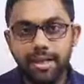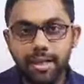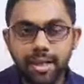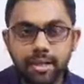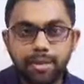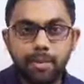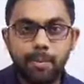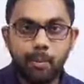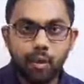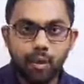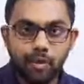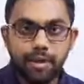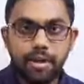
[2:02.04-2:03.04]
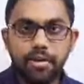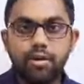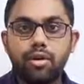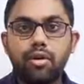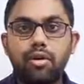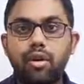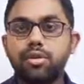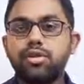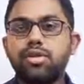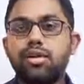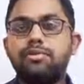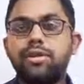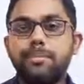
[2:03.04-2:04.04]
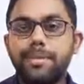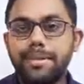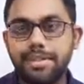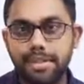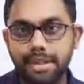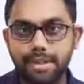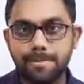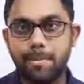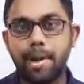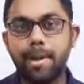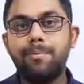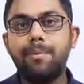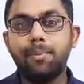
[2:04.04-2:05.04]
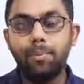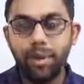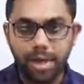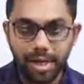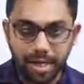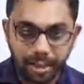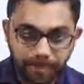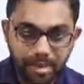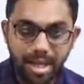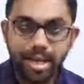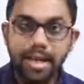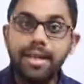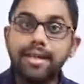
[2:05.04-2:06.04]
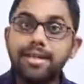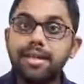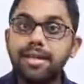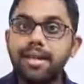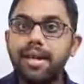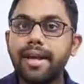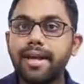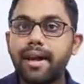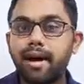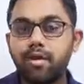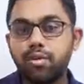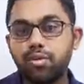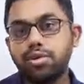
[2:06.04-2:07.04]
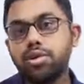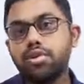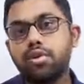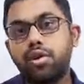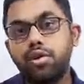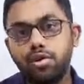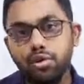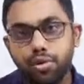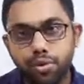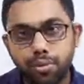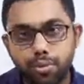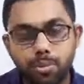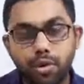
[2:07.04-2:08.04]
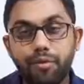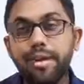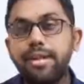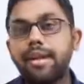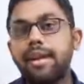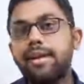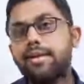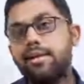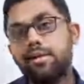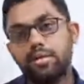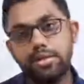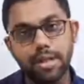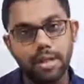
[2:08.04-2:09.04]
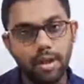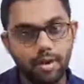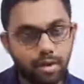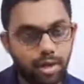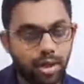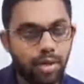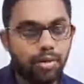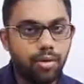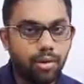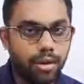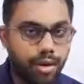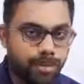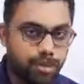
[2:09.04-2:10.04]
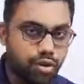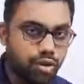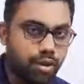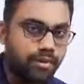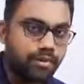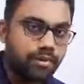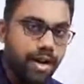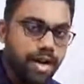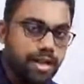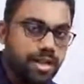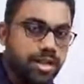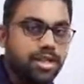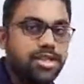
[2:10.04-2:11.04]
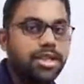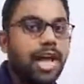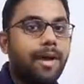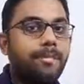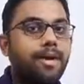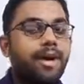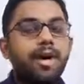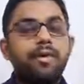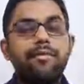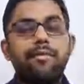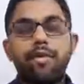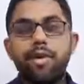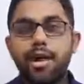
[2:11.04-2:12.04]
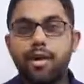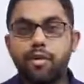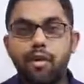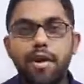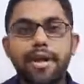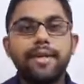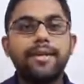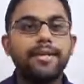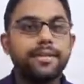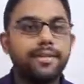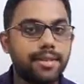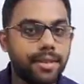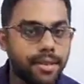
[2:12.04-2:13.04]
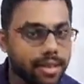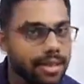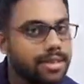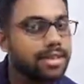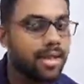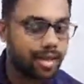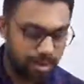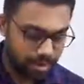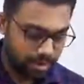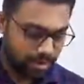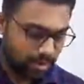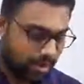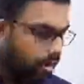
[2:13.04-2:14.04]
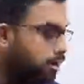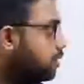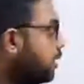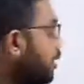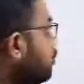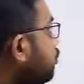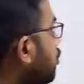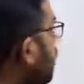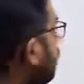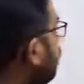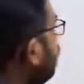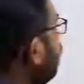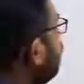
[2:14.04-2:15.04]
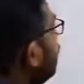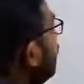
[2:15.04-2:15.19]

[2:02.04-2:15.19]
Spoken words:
the profit or loss of the business by preparing another account which is called true profit and loss account. Okay, so the first step for recording is the journal, that we have already